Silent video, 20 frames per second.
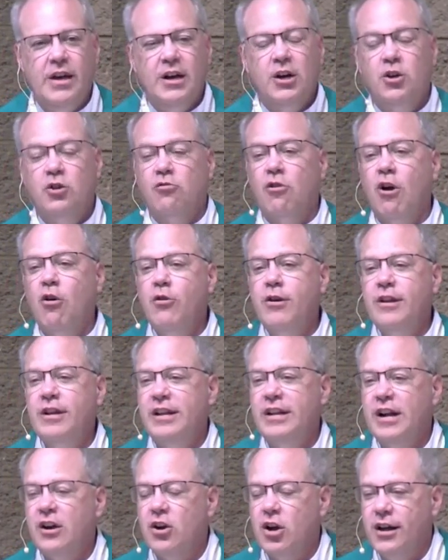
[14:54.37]
growing in
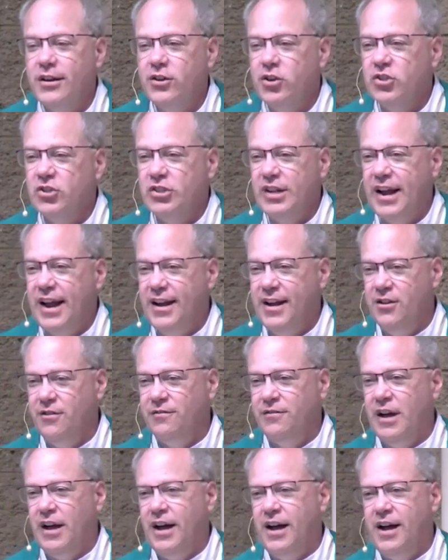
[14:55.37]
our understanding of
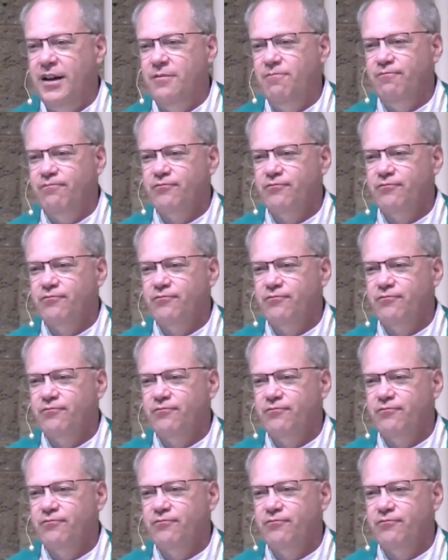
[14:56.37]
God,